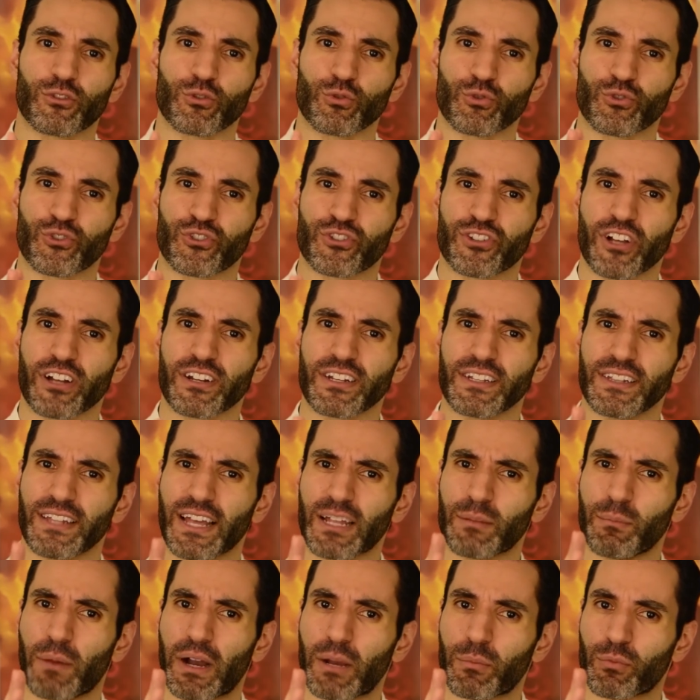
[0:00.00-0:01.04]
to a study
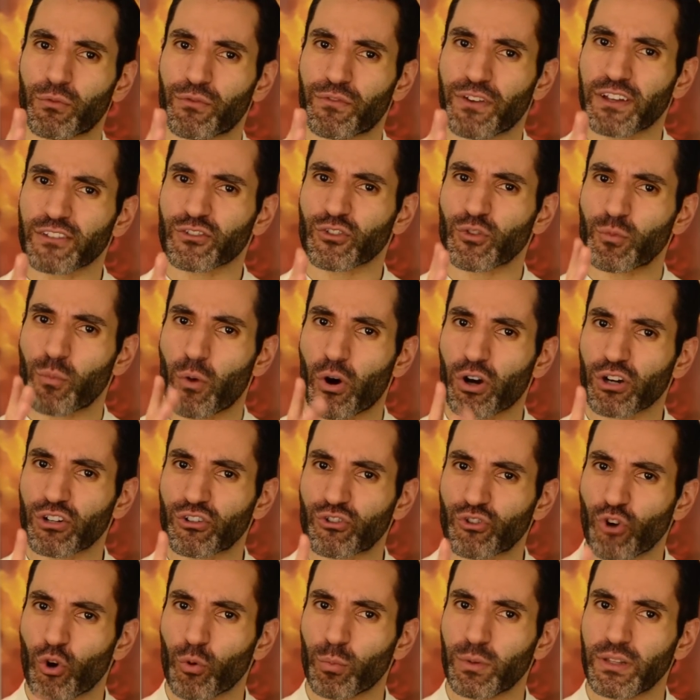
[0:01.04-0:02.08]
led by Professor
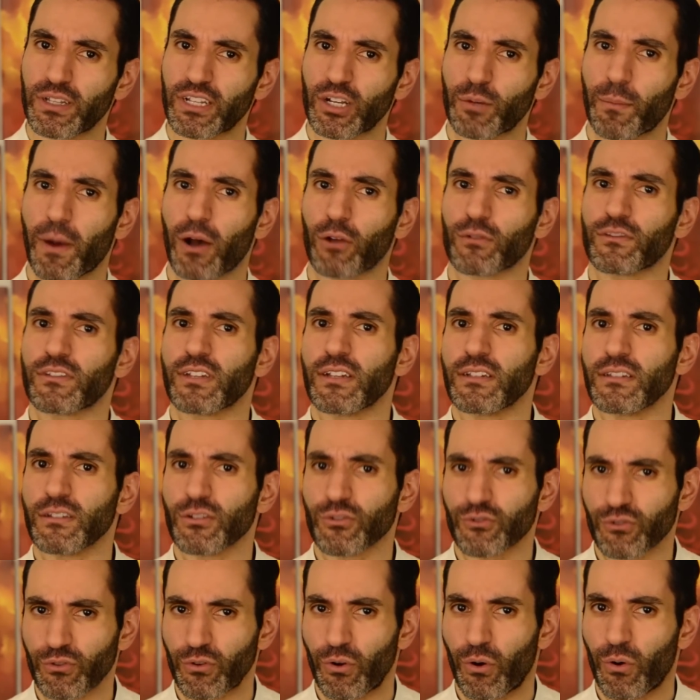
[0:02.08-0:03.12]
Mark Jobling about 10
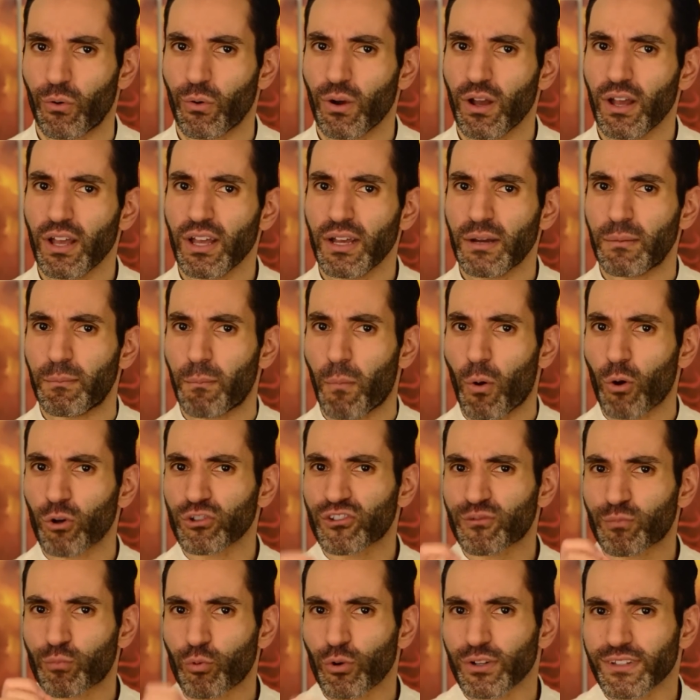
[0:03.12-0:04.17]
years ago,
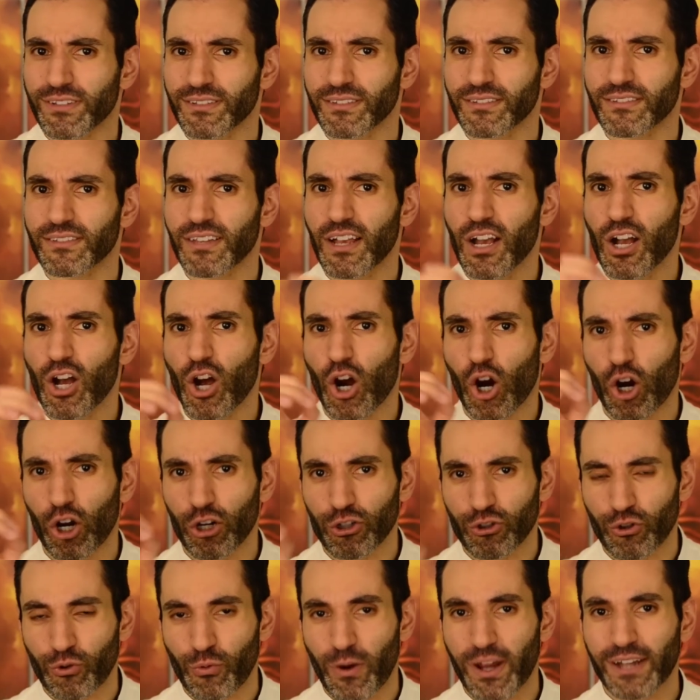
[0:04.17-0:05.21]
most Britons
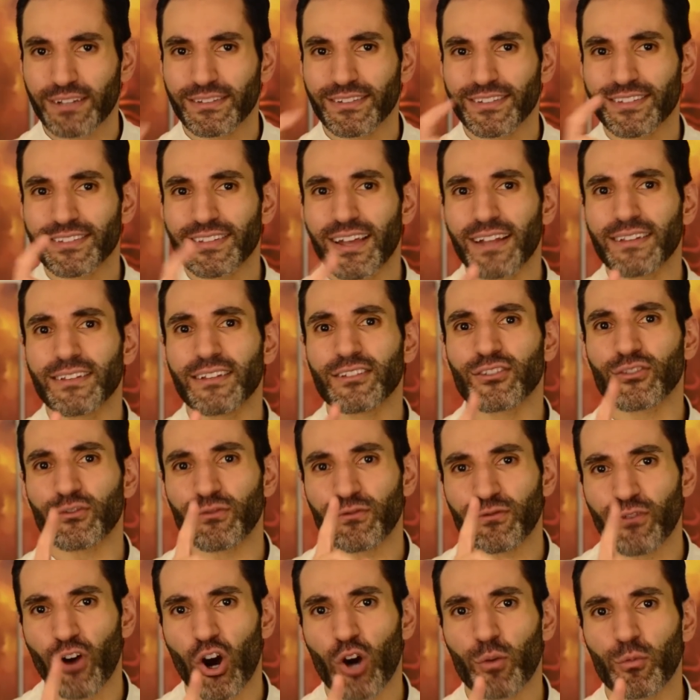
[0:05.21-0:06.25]
are direct descendants
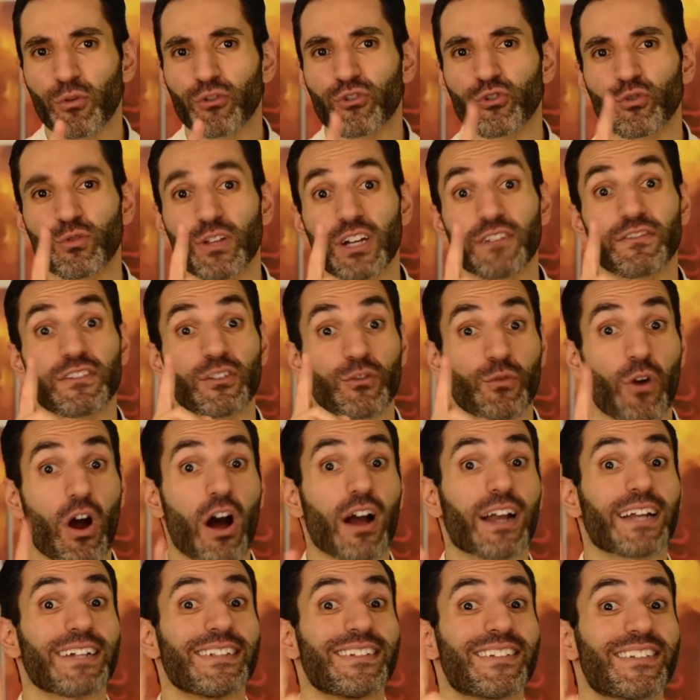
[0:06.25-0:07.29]
of farmers who left
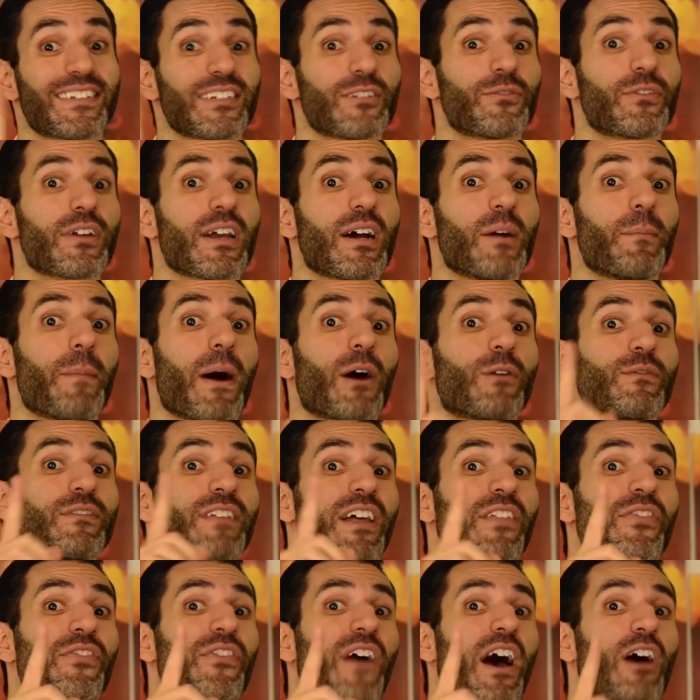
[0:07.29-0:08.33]
Iraq and Syria about
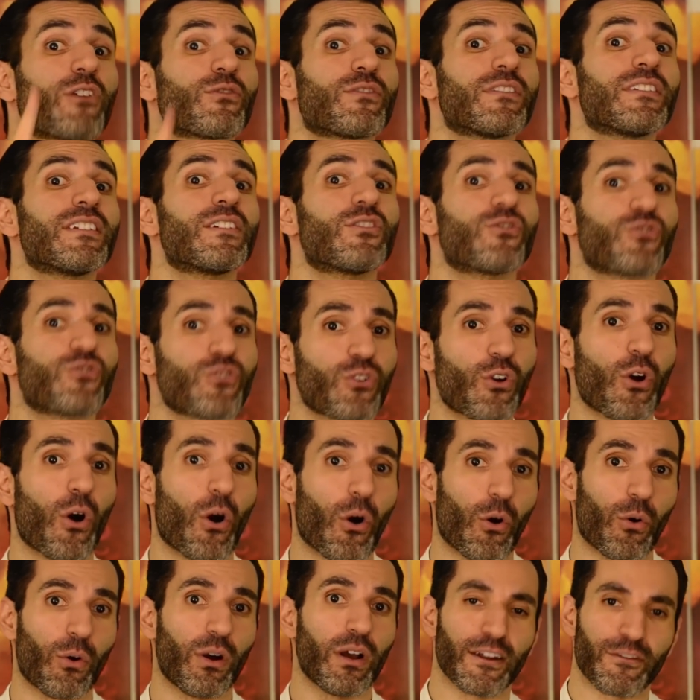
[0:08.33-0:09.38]
10,000 years
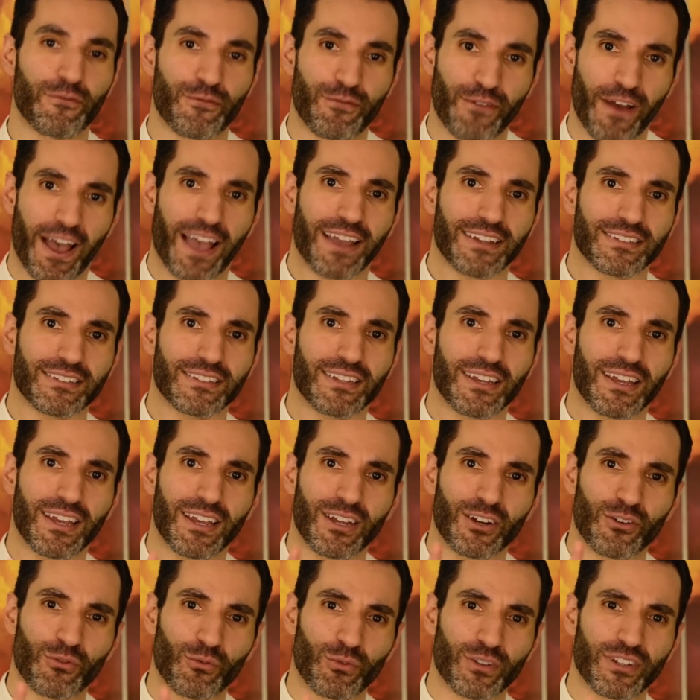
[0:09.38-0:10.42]
ago. In fact,
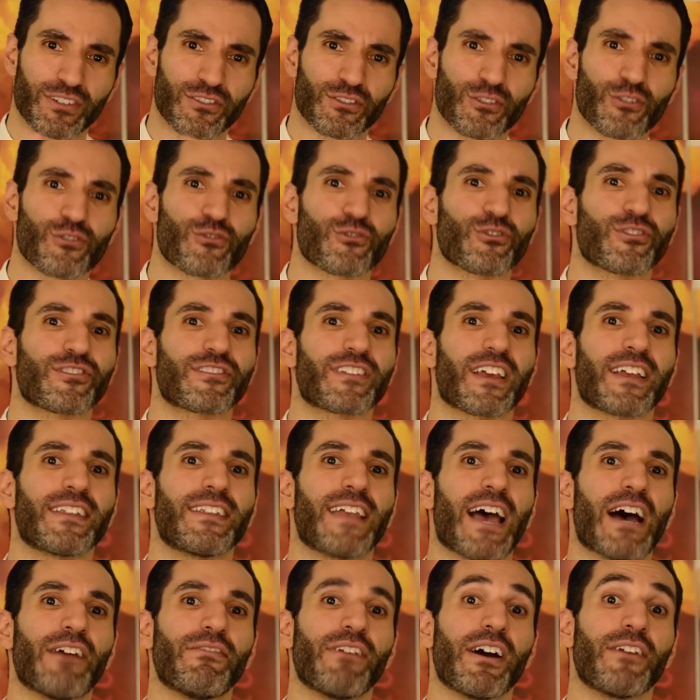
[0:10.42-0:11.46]
researchers said
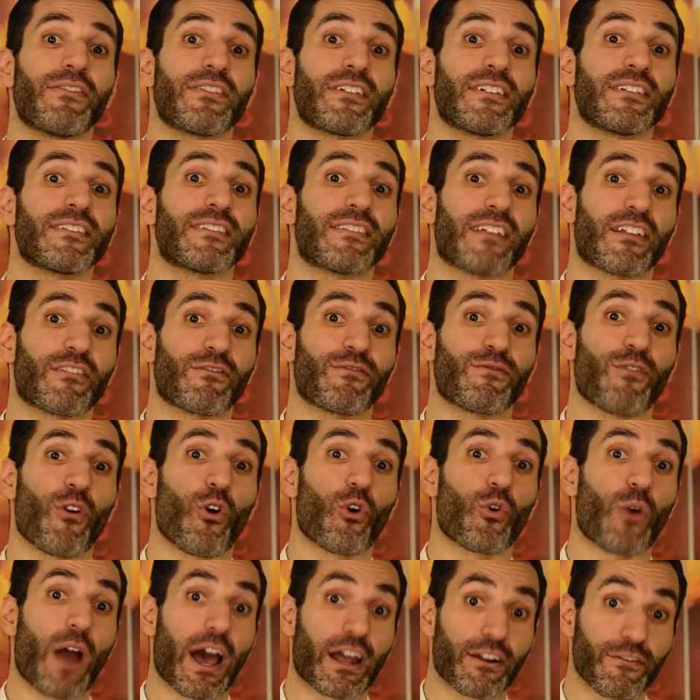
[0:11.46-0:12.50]
they have evidence that
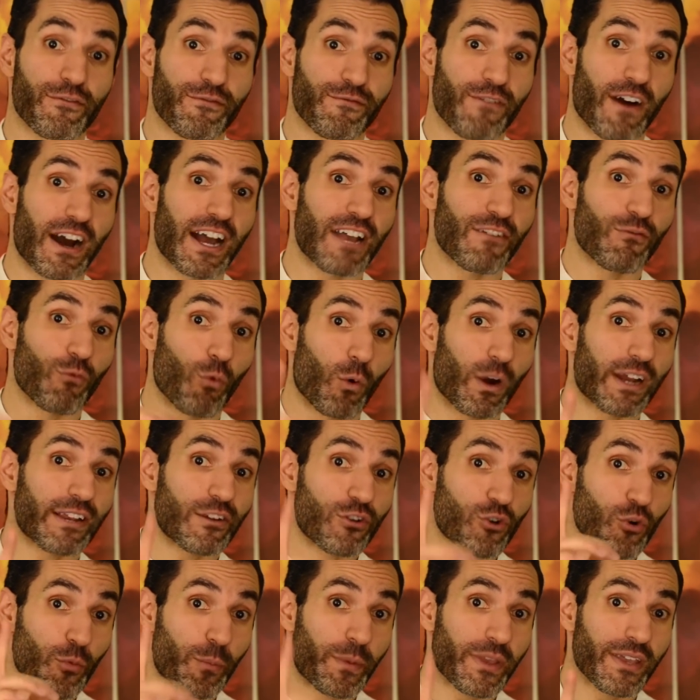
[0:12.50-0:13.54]
4 out of 5 white
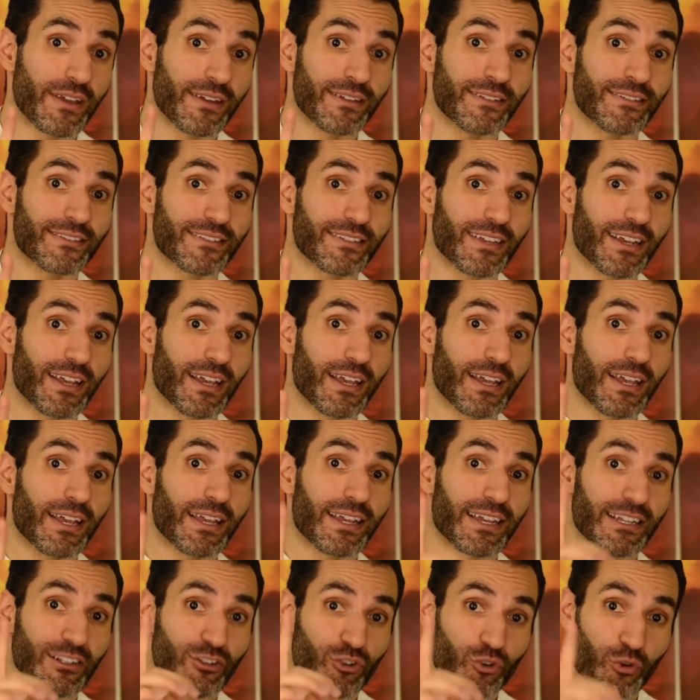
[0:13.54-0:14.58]
Europeans
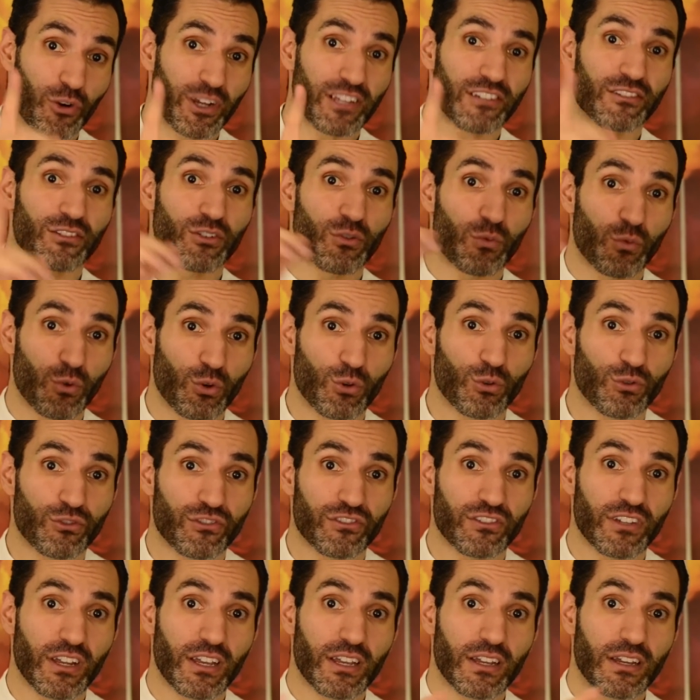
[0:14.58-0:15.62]
can trace their
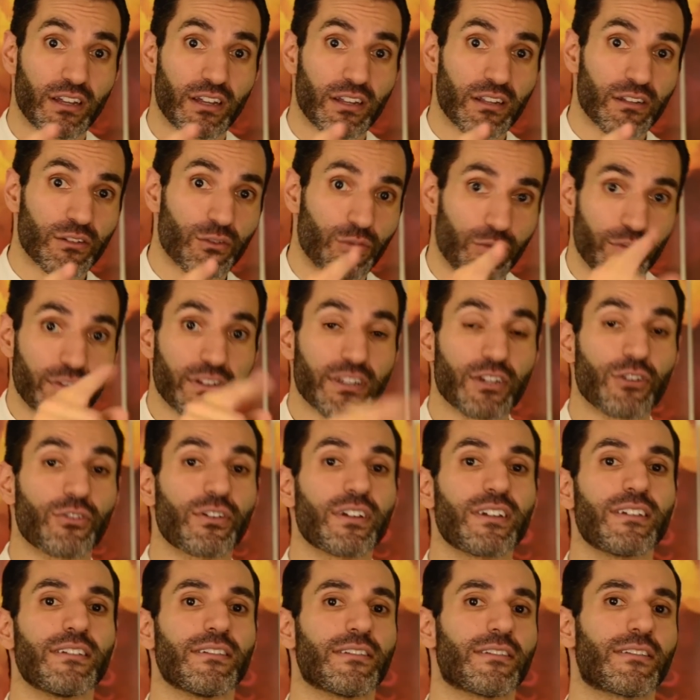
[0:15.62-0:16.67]
roots to the
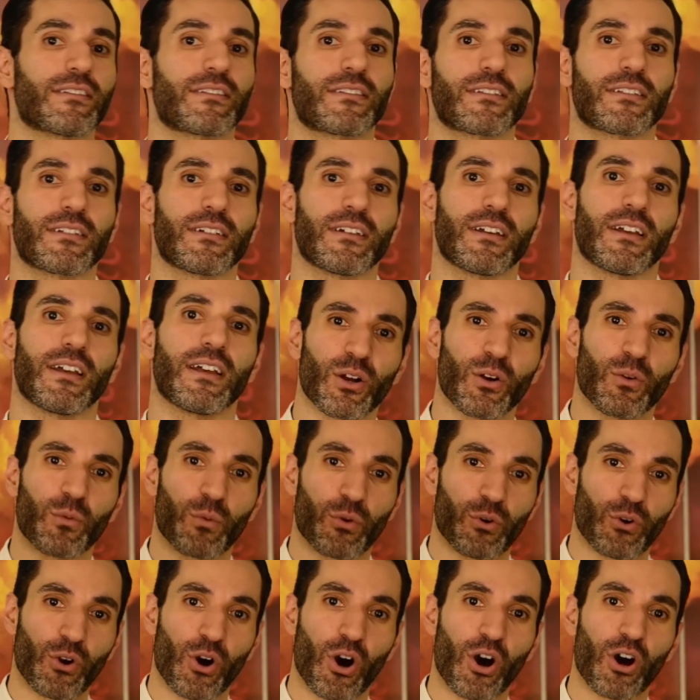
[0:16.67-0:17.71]
Near East.
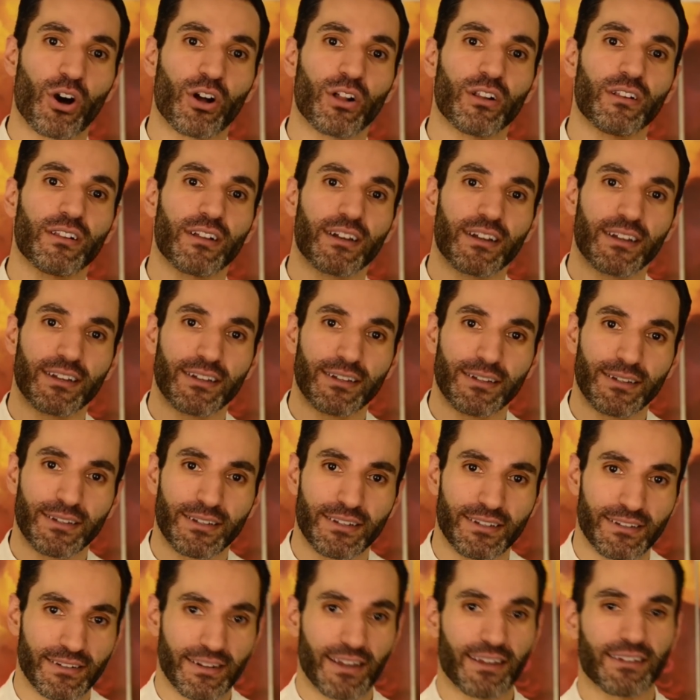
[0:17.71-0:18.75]
We're all
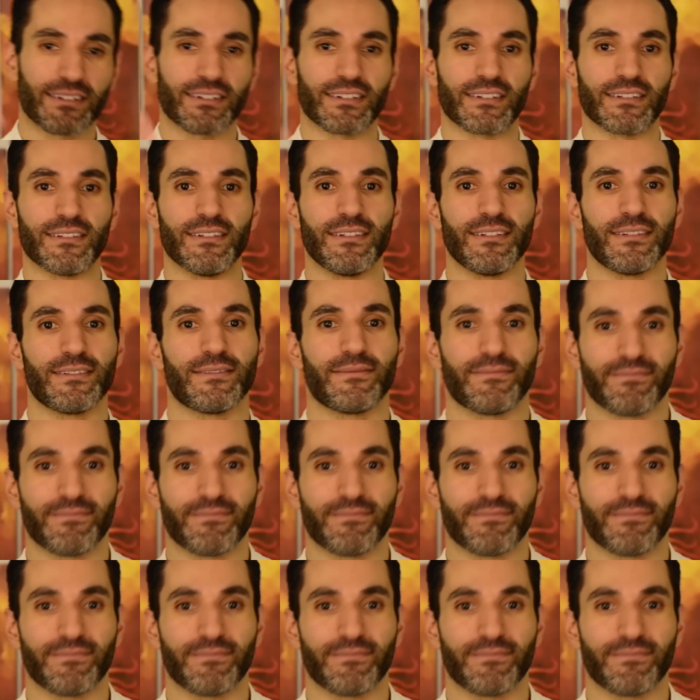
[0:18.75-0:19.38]
connected.